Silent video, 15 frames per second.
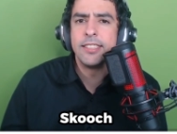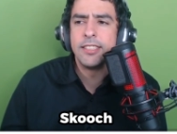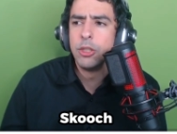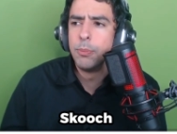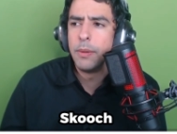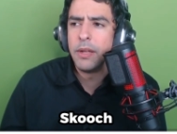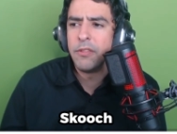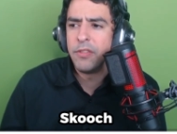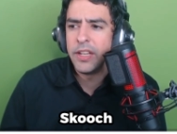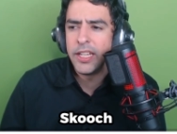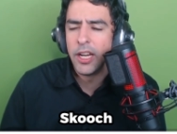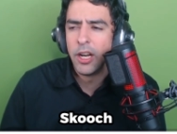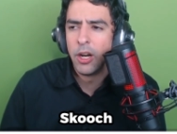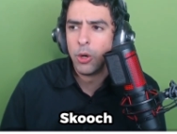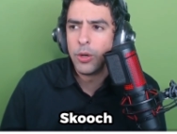stupid
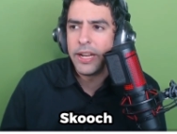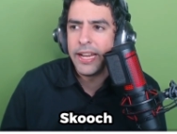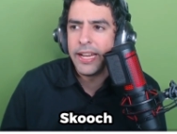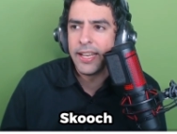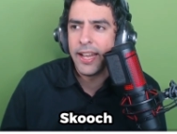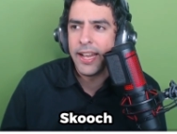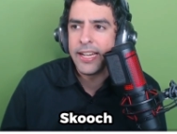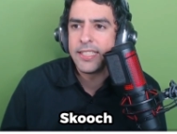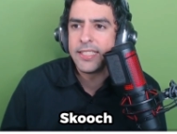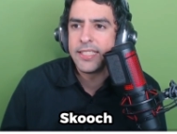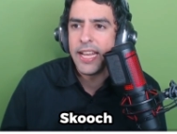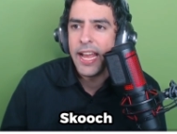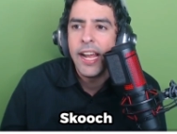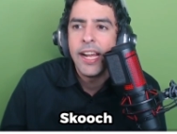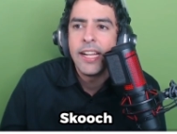video in like
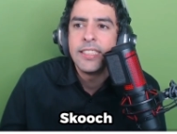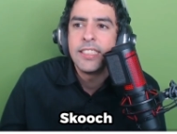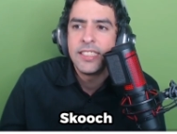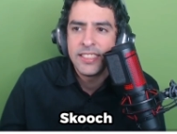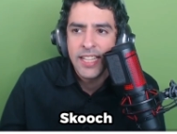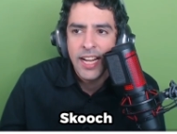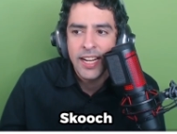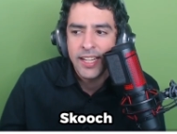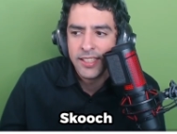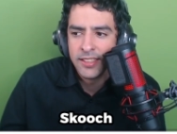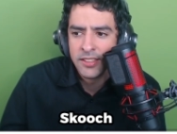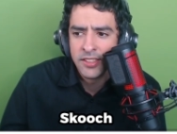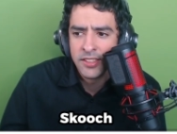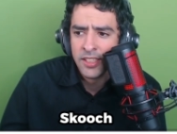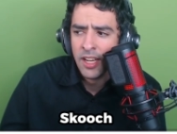ten
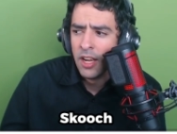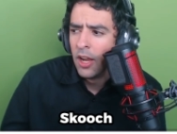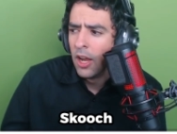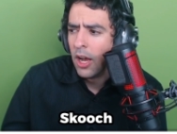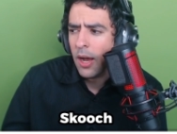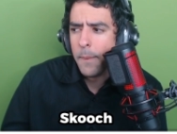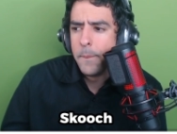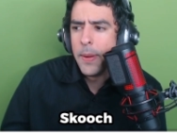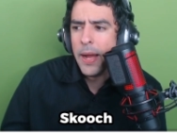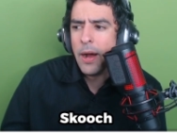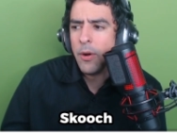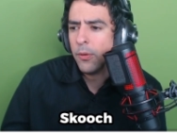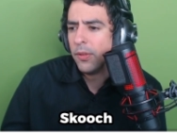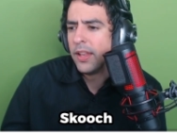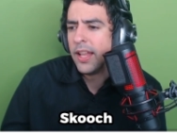seconds
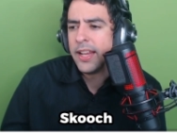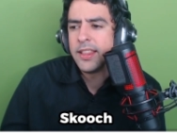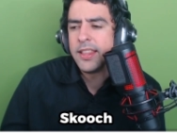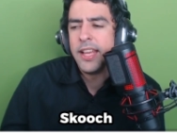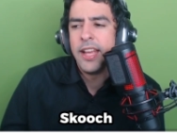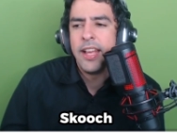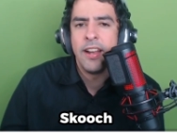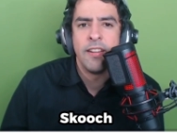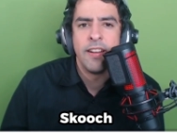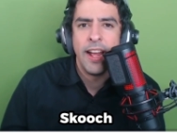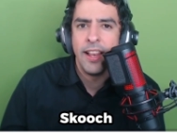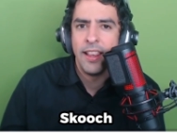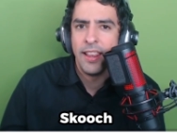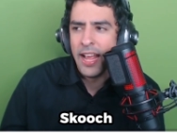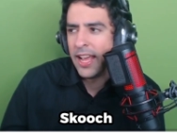about like the
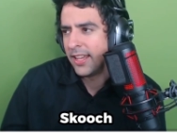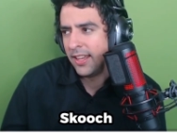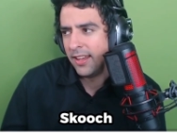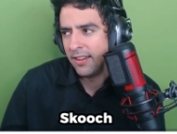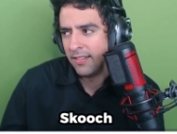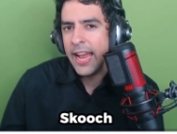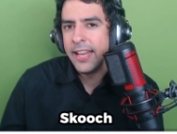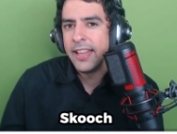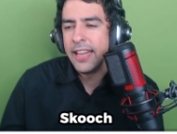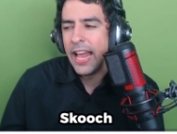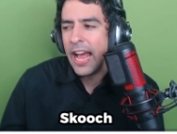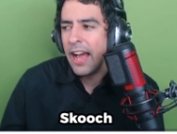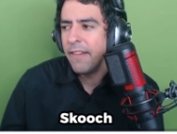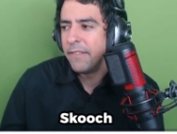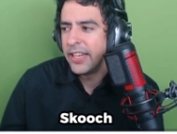internet lagging. And
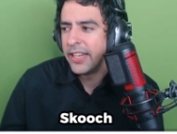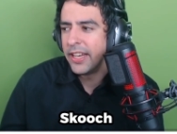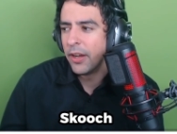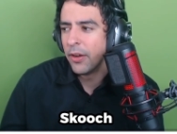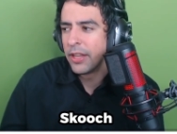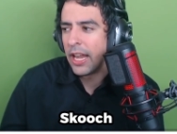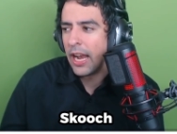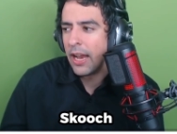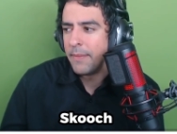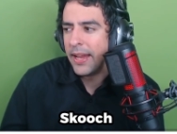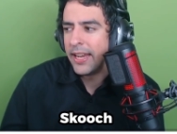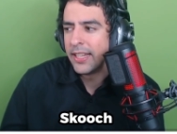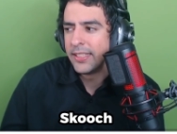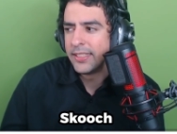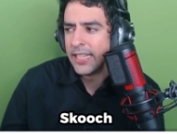that video that I
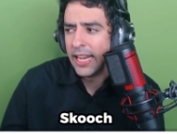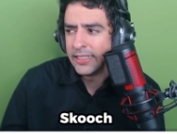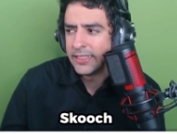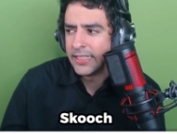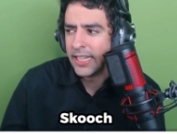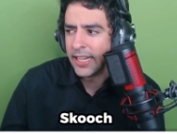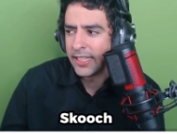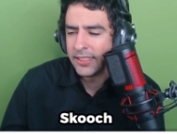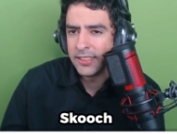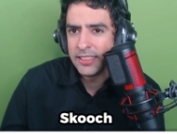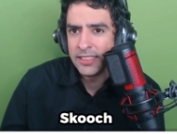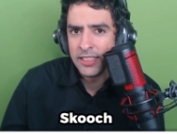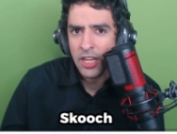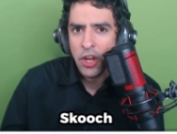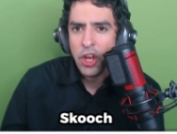made in ten
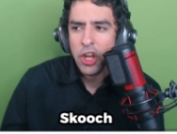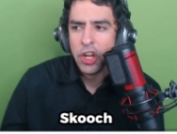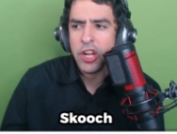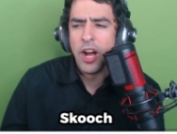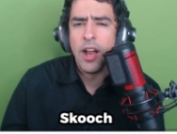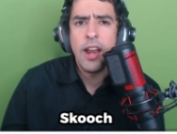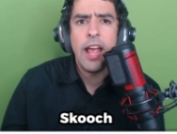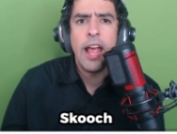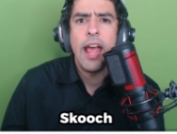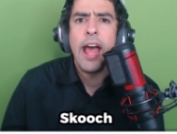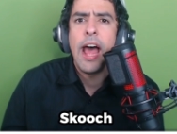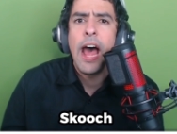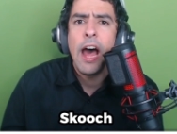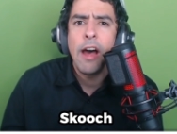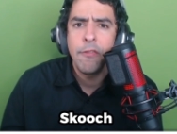seconds got
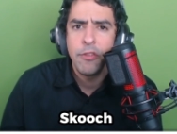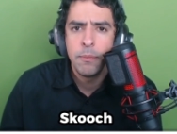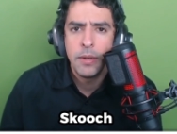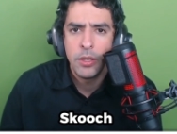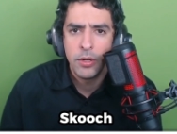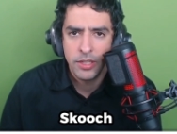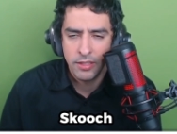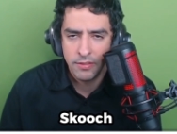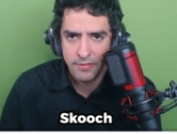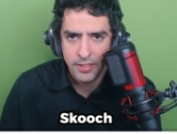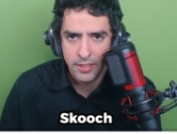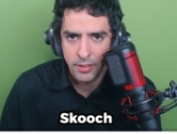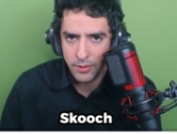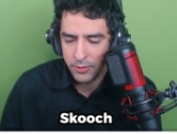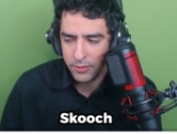half a million
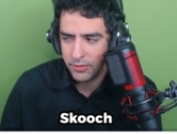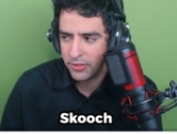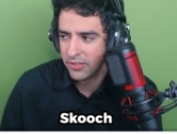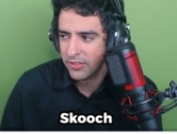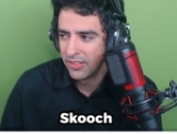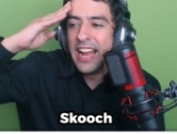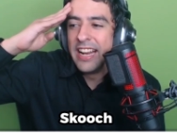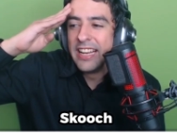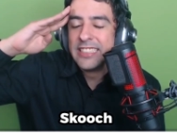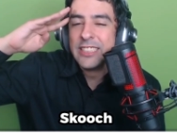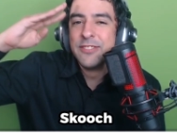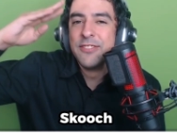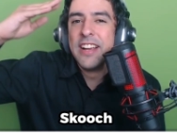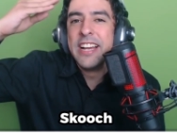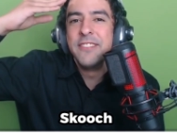views. And it
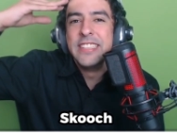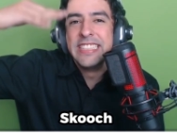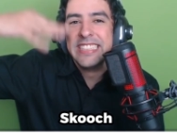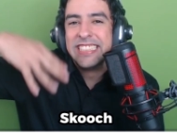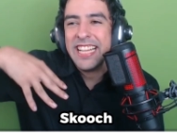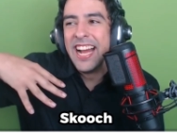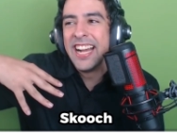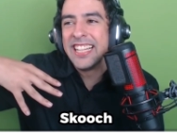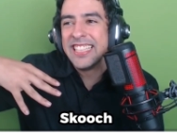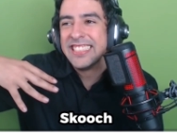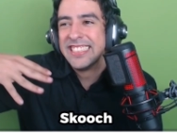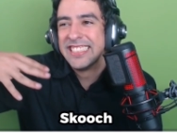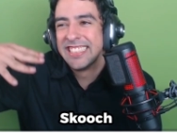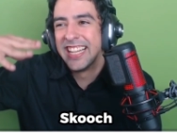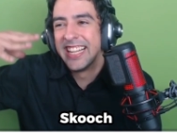just made me sad
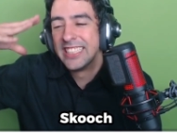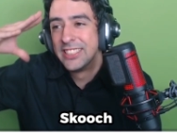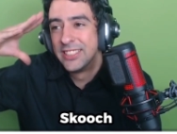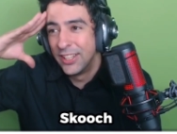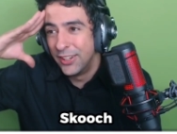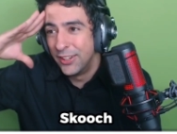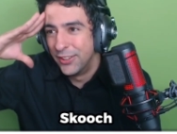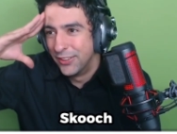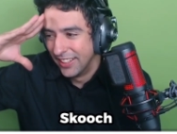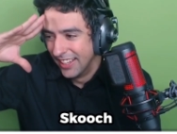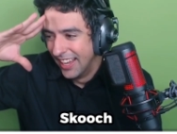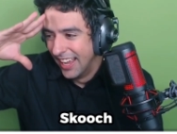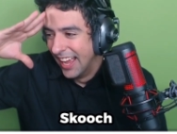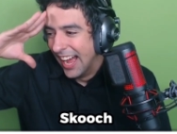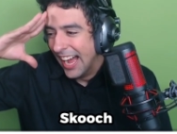because it's like, dude,
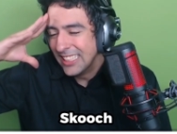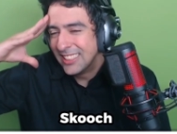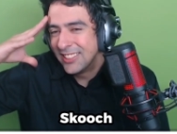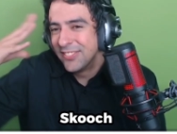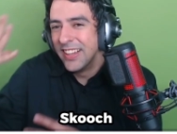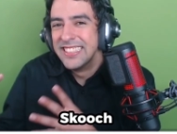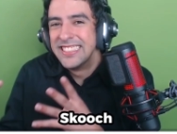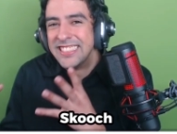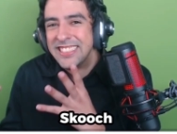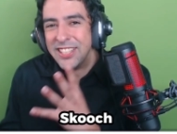I spent